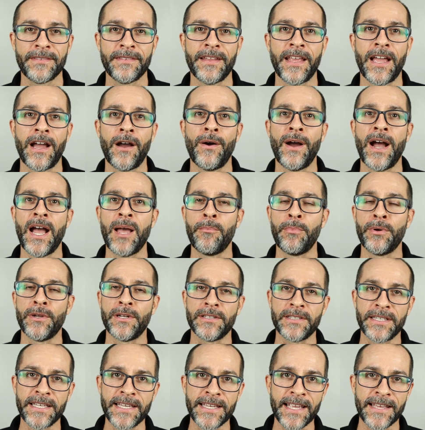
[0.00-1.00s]
Now, I put
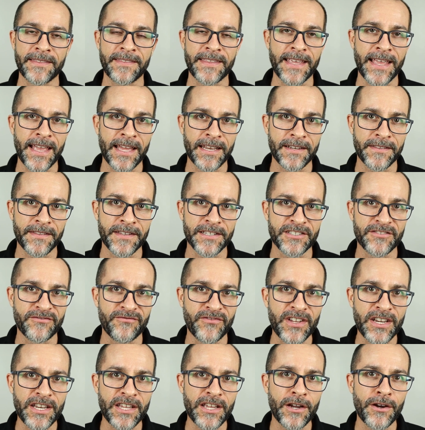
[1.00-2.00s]
a link at the end of this
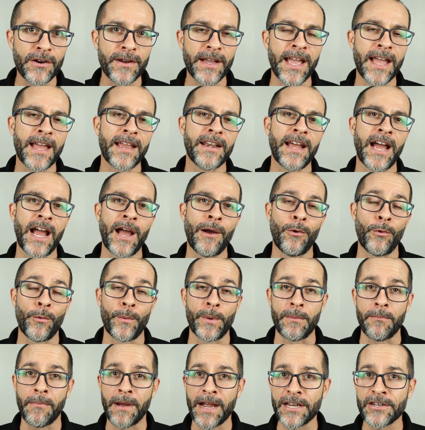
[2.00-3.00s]
video, and I will
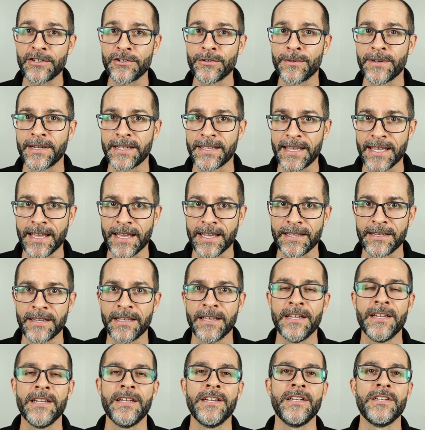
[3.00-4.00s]
remind you again
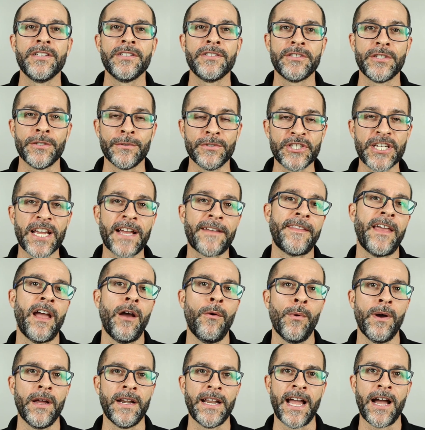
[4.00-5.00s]
to check
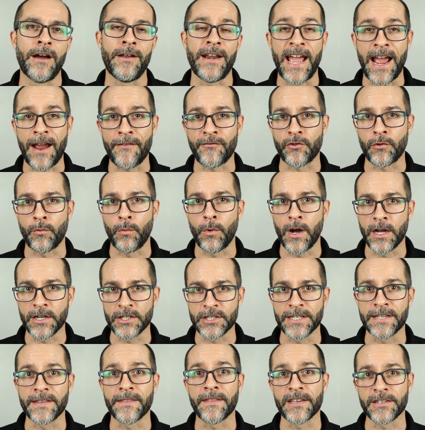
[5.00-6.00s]
that one out after
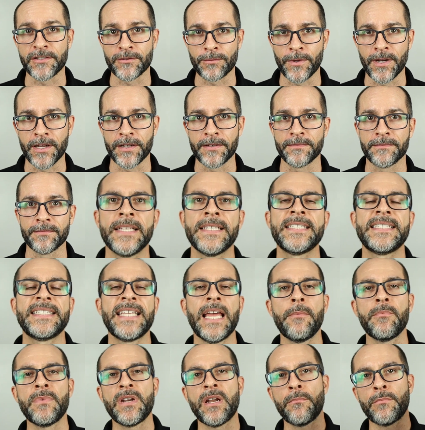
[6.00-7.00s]
watching this one.
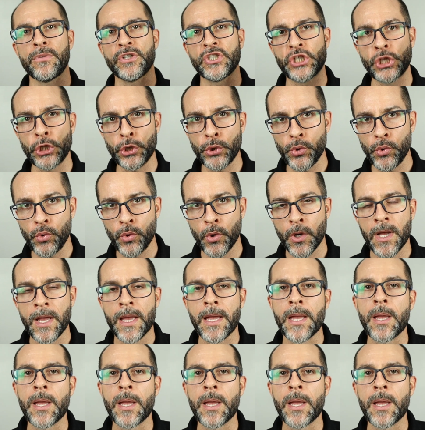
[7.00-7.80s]
Step number two,